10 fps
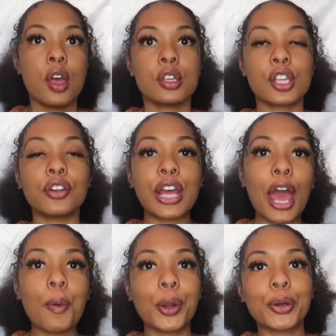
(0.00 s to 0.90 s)

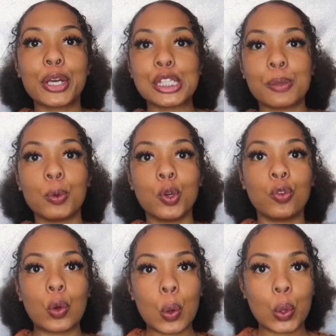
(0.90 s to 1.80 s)
now we're going to move
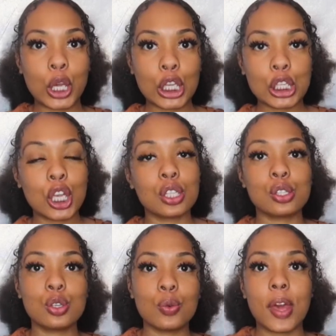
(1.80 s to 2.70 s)
on
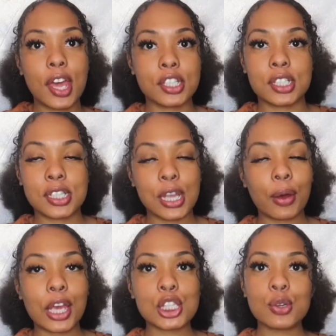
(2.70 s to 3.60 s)
to edges. Now
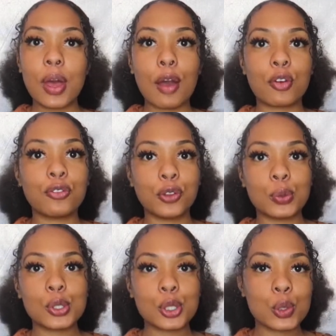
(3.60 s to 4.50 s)
I do have a few
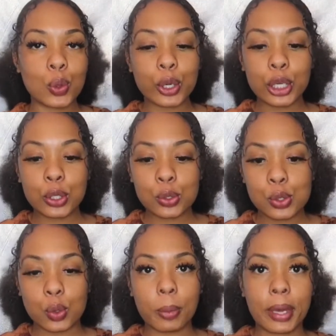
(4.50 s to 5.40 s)

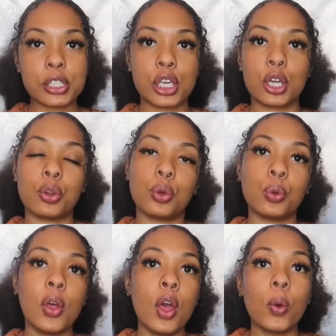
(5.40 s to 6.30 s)
tutorials on my
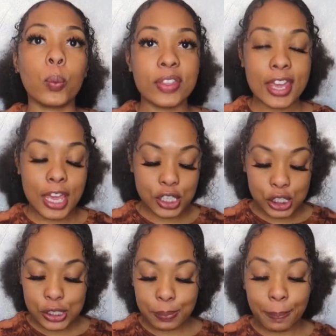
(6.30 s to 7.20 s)
channel with
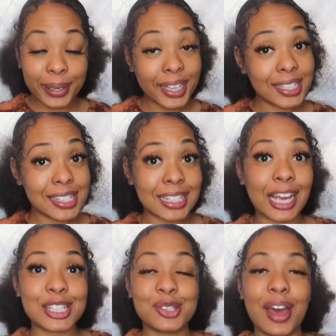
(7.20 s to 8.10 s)
edges, but
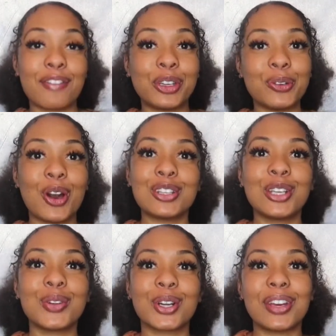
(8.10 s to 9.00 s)
I do have a new Holy
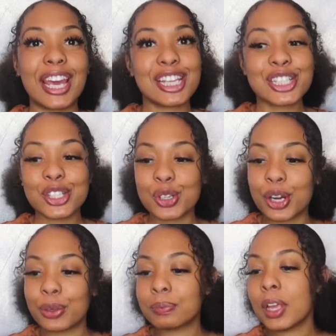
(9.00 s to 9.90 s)
Grail edge
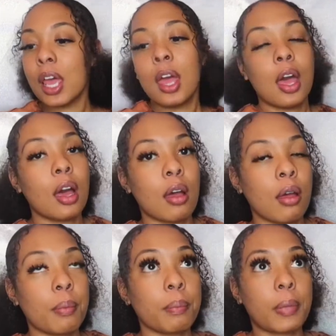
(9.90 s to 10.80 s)
control.
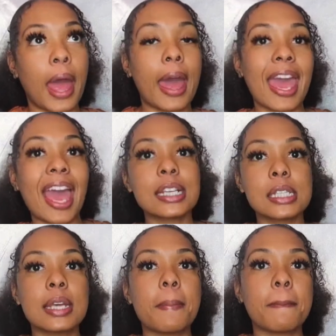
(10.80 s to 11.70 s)
I
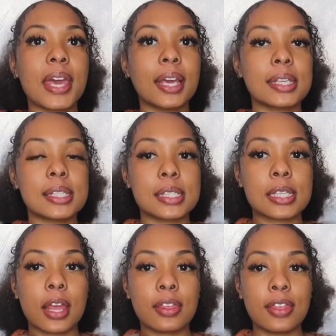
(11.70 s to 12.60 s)
actually mix
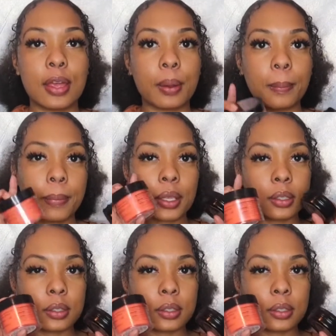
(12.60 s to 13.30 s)
them